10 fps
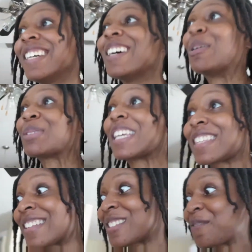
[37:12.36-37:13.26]
I'm gonna take
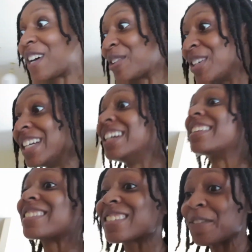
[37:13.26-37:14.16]
that stuff out.
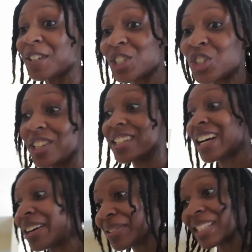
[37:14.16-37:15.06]
The stuff in the
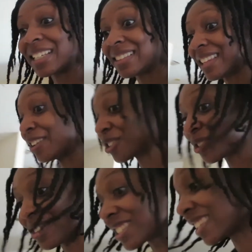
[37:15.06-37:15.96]
trunk I'll get later this